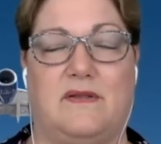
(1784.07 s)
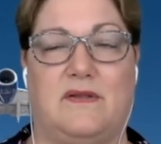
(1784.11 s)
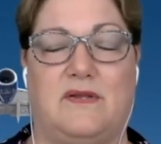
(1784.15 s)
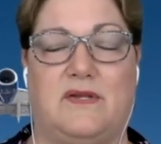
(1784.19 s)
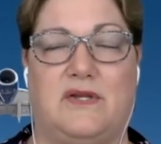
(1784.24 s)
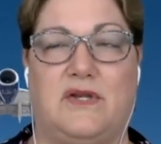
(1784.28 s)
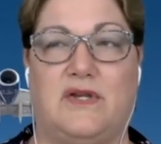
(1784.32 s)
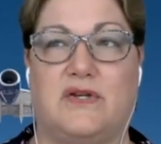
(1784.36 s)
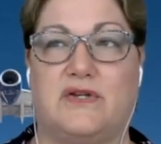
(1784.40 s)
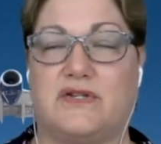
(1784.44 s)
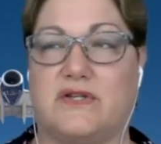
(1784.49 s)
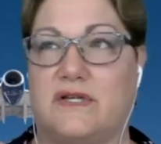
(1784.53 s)

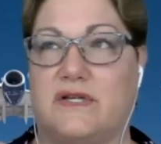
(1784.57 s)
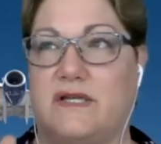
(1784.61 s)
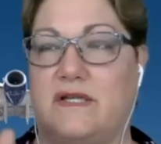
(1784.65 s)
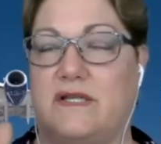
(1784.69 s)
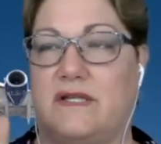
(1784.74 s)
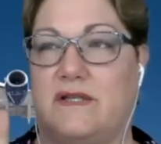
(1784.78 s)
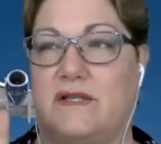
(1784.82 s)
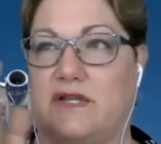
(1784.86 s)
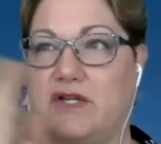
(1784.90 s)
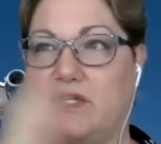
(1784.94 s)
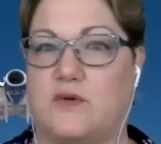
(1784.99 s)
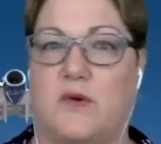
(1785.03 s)
usually
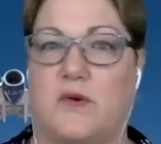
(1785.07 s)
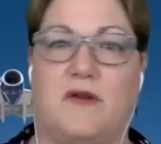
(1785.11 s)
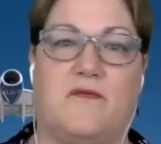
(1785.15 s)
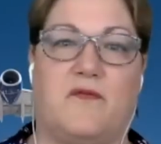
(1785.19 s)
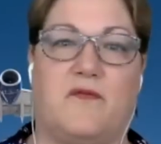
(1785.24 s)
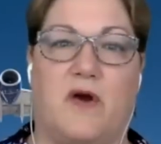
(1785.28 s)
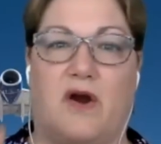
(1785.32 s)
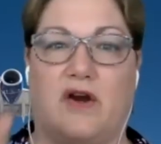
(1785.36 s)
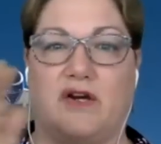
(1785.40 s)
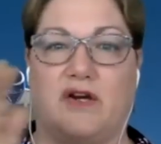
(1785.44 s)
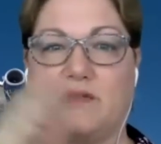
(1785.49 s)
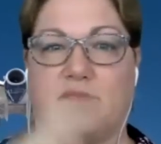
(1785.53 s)
the
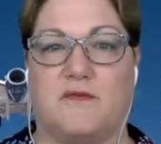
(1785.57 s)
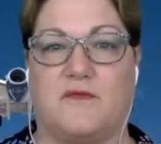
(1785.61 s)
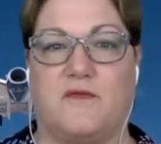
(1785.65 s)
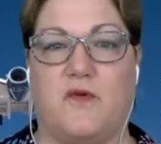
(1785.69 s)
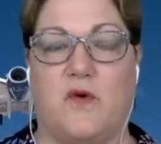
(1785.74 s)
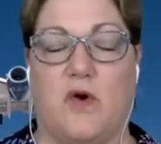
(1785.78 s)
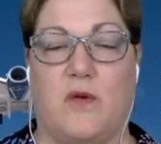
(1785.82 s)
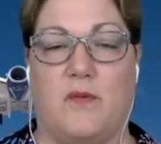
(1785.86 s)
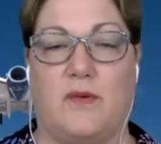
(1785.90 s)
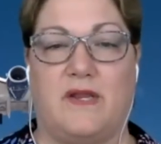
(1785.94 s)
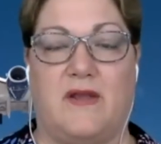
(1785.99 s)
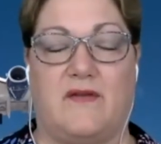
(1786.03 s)
24 hours
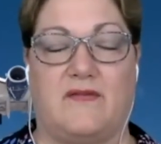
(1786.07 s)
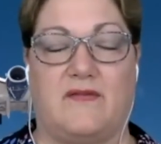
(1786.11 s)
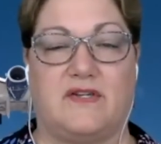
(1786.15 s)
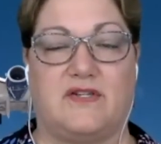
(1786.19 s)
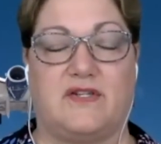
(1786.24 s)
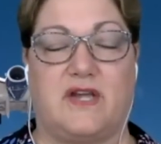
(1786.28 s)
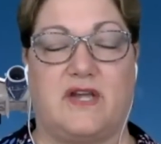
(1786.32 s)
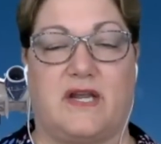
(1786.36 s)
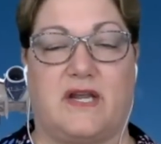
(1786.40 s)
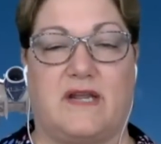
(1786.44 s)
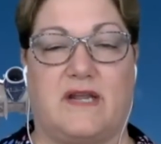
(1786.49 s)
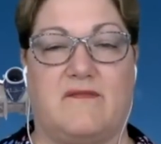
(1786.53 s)
before when you have to
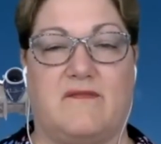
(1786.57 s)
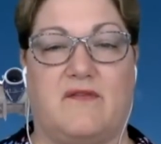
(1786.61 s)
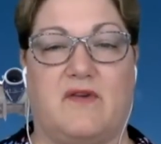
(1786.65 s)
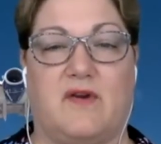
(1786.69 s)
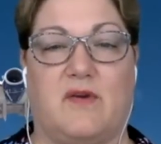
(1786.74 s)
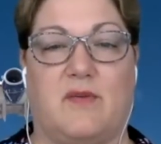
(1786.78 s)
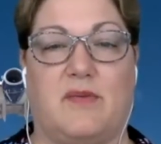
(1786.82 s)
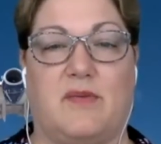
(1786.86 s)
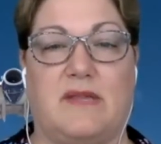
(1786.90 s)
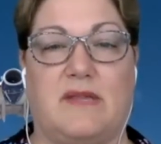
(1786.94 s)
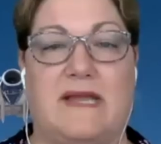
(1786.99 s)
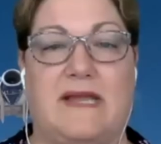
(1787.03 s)
check in for a
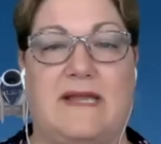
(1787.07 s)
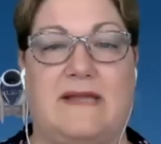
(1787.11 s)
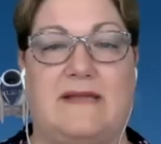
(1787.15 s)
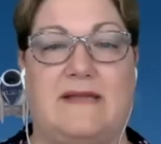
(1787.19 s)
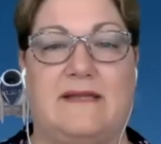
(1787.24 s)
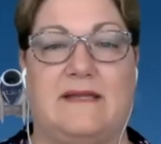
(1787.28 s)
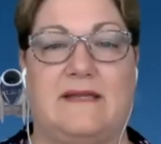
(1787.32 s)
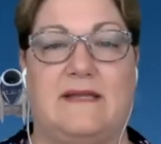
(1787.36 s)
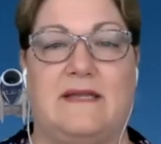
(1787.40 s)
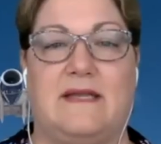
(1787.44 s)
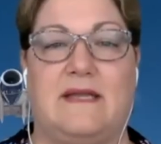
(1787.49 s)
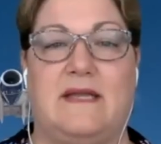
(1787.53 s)
plane,